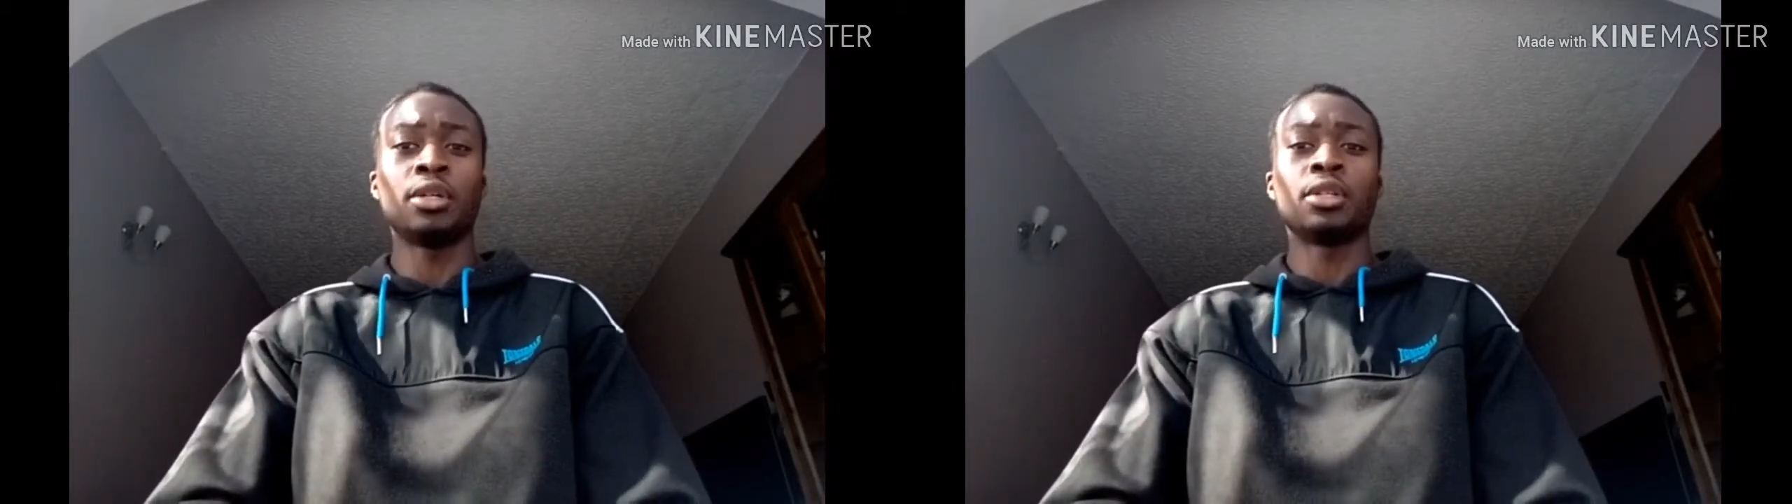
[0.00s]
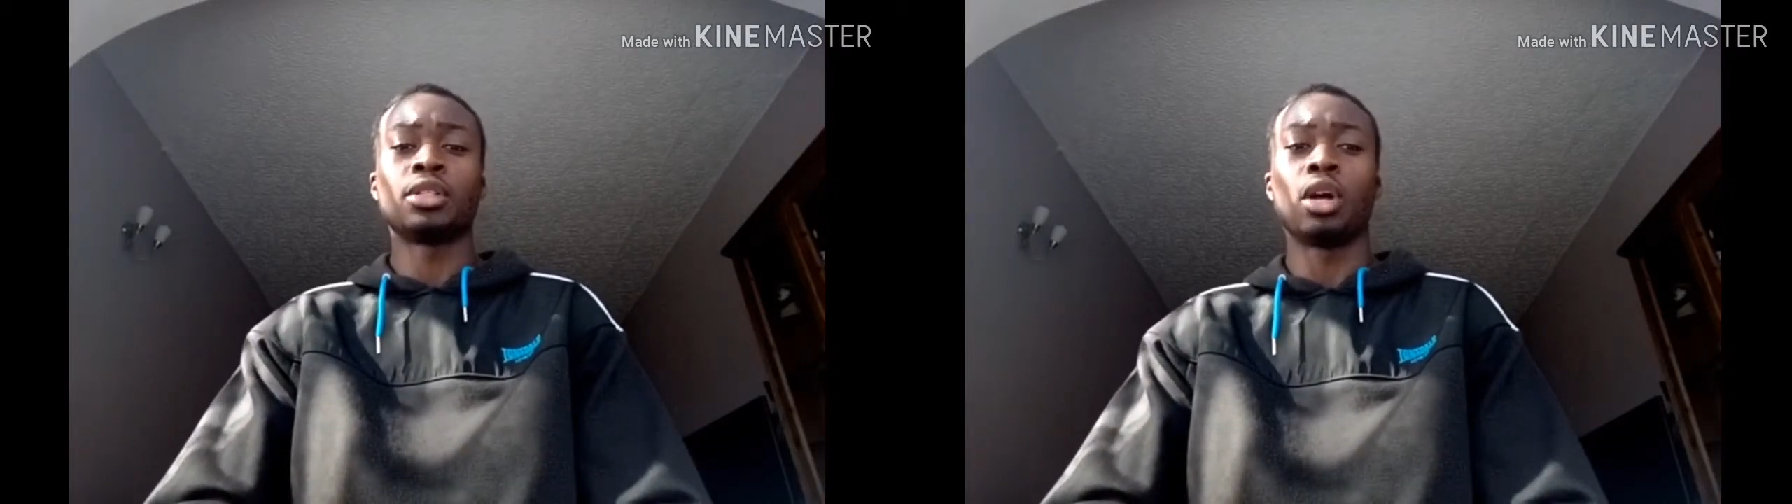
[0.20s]

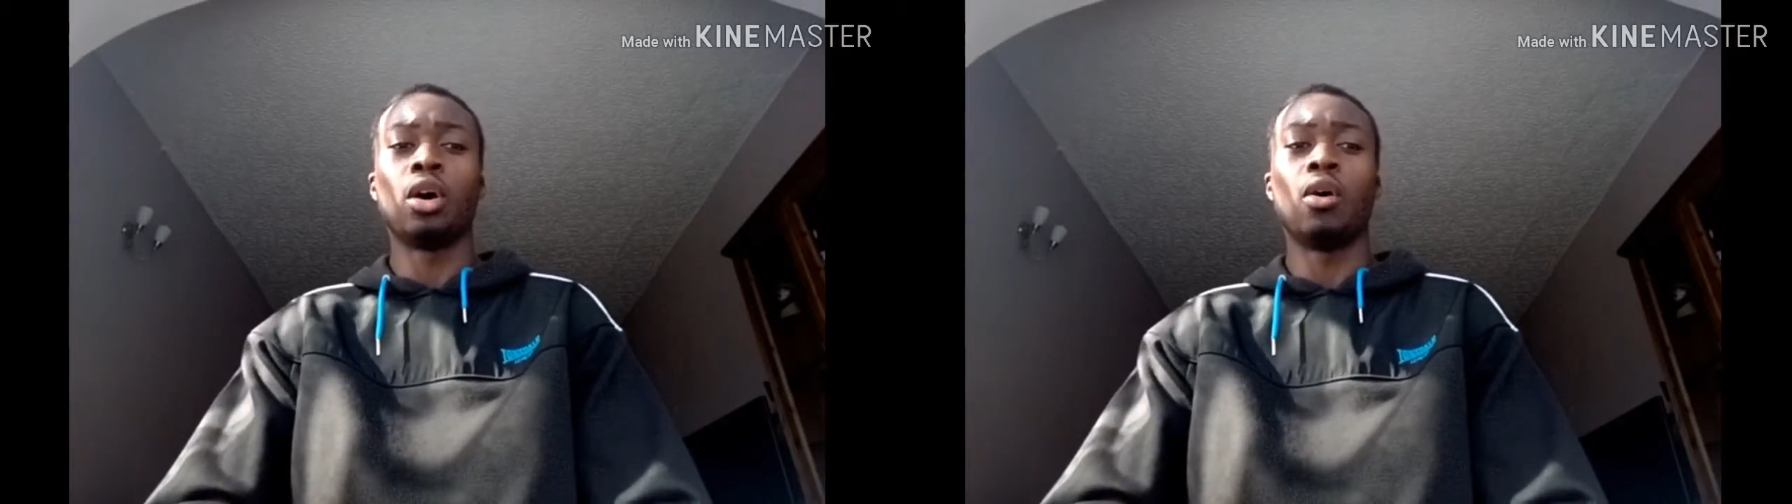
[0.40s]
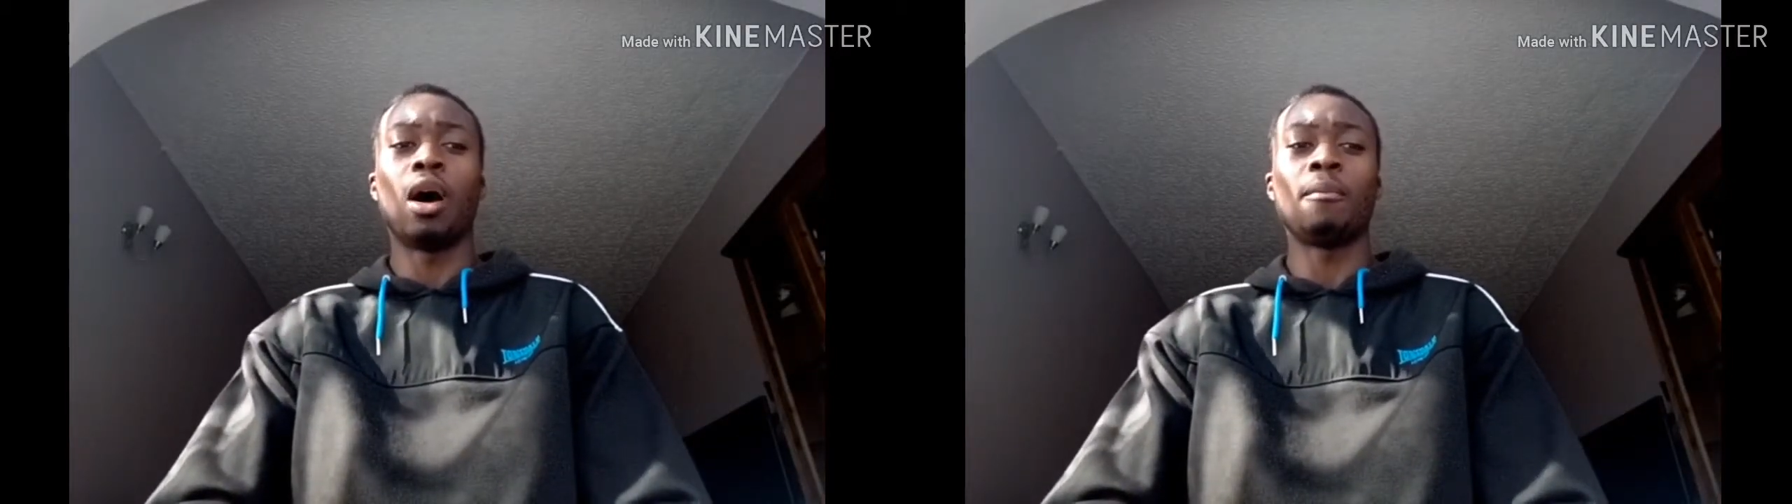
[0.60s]

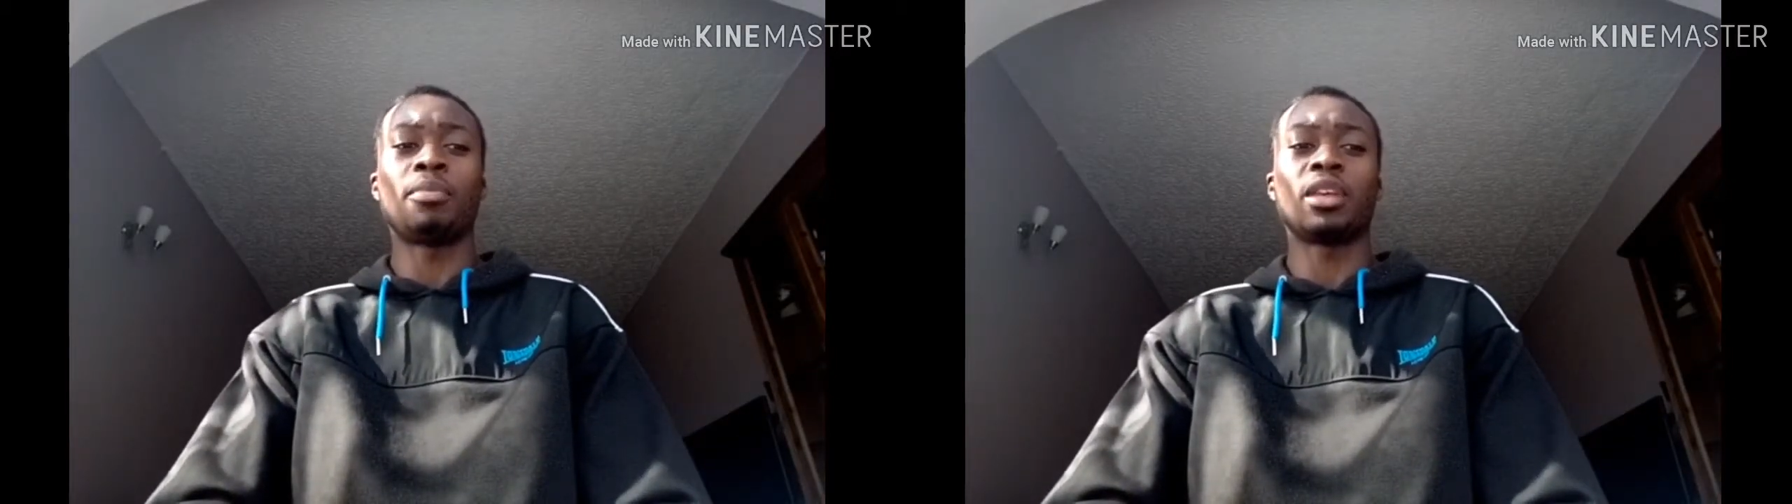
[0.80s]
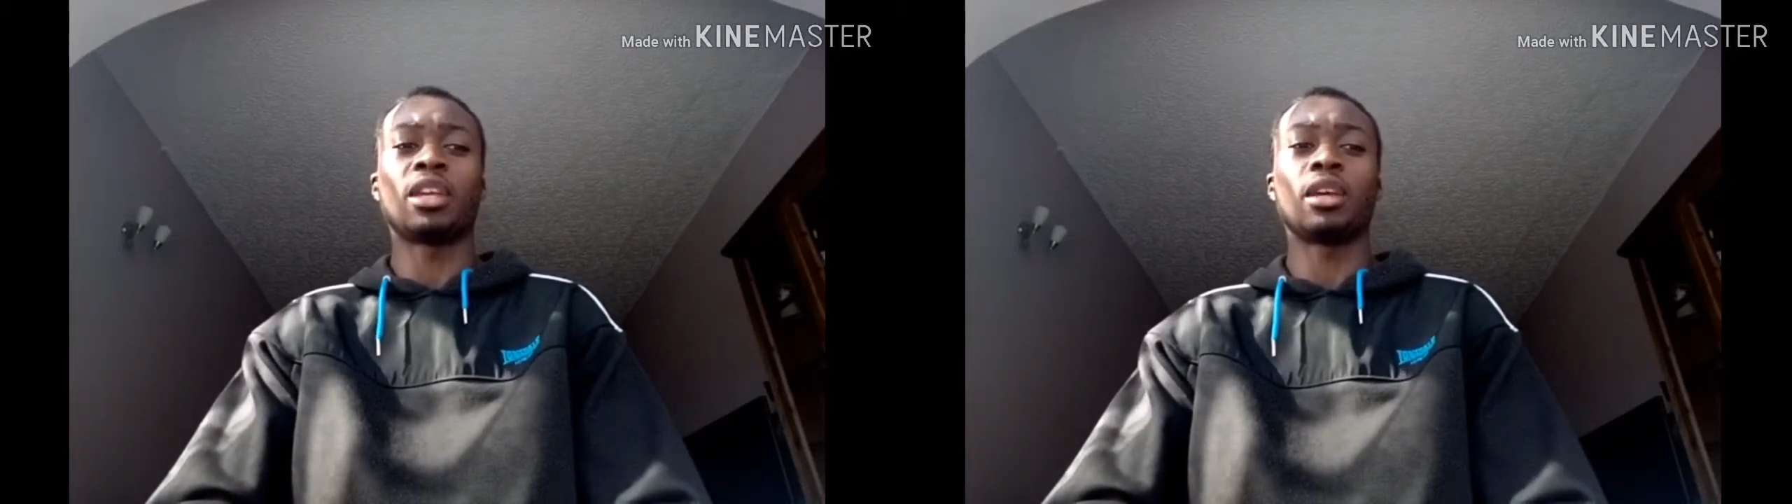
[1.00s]
So I'm
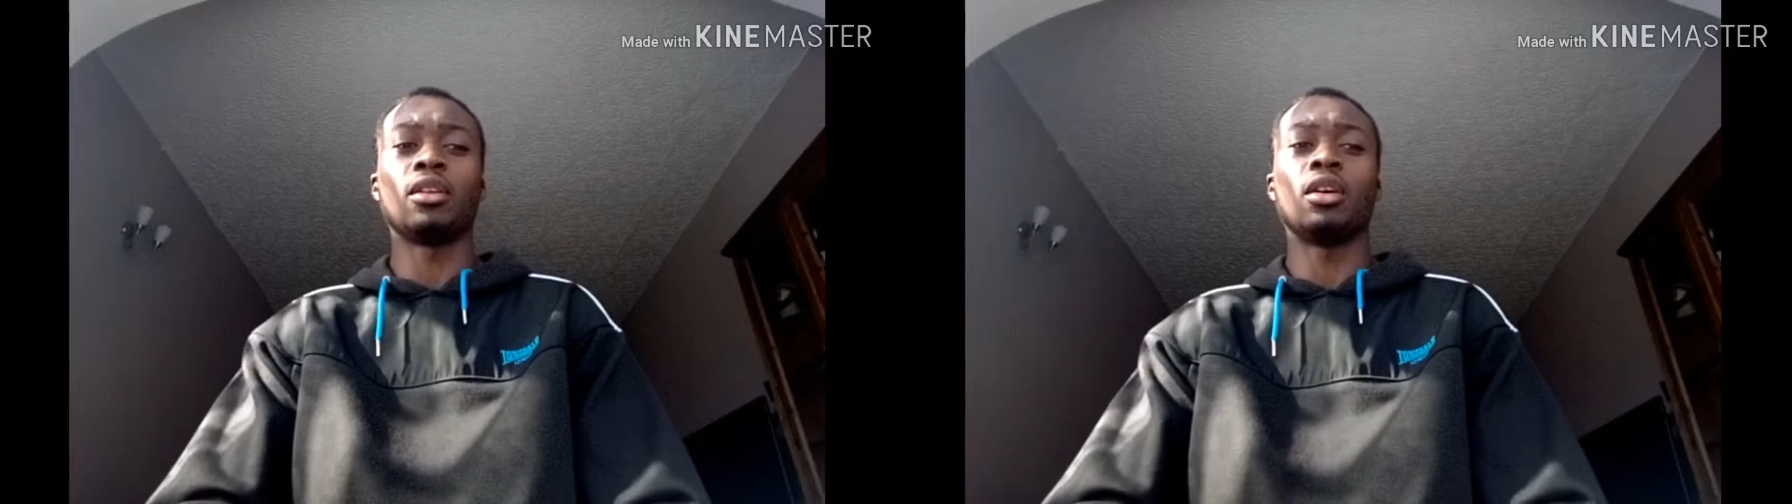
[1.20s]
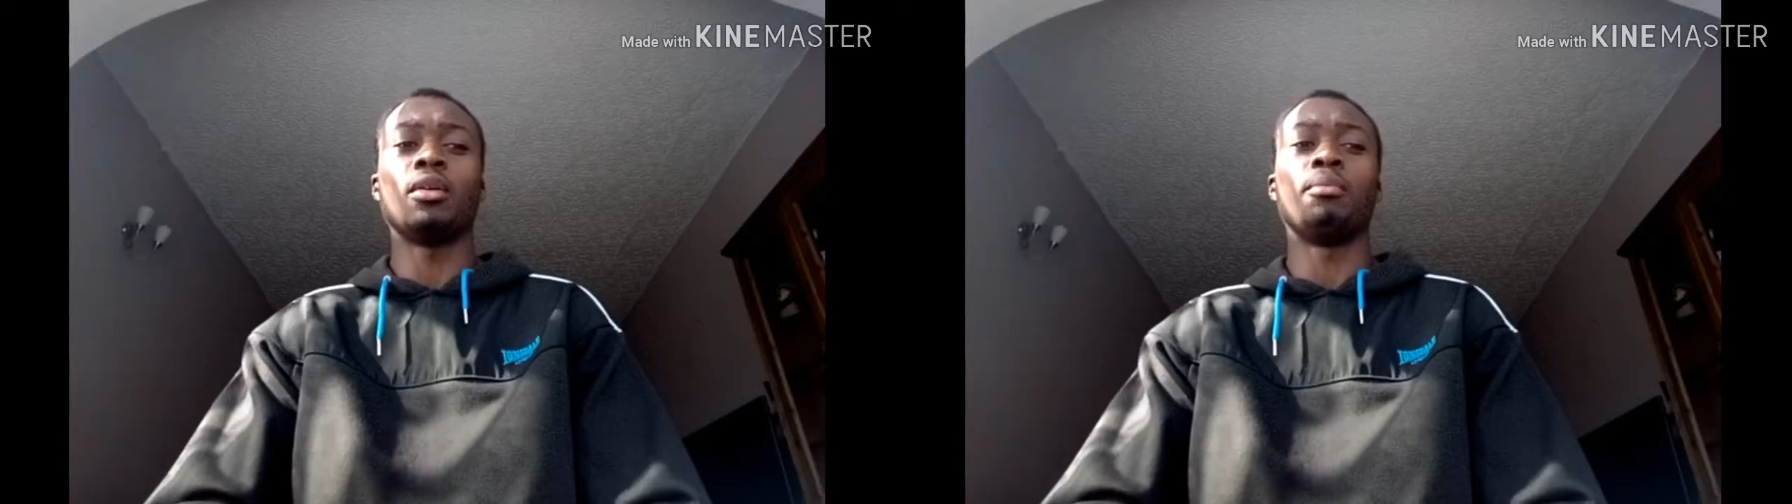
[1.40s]
thinking